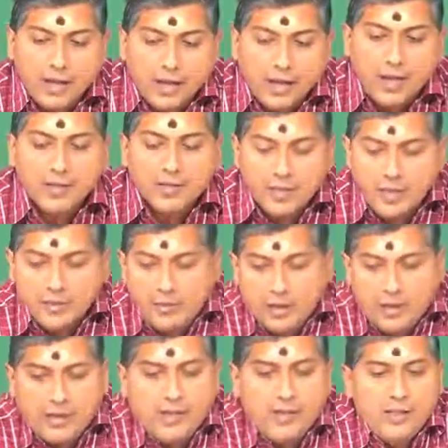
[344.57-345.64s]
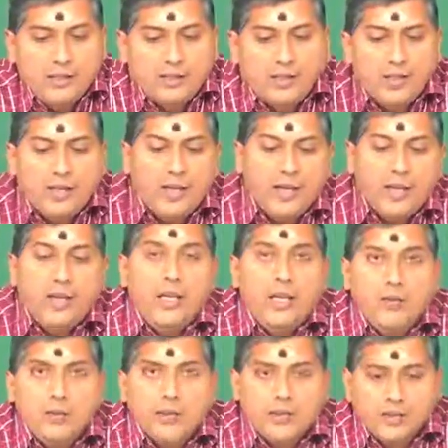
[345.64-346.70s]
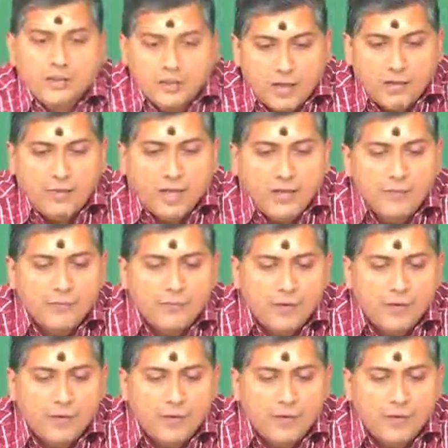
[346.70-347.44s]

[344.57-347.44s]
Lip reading: as given in this equation 7.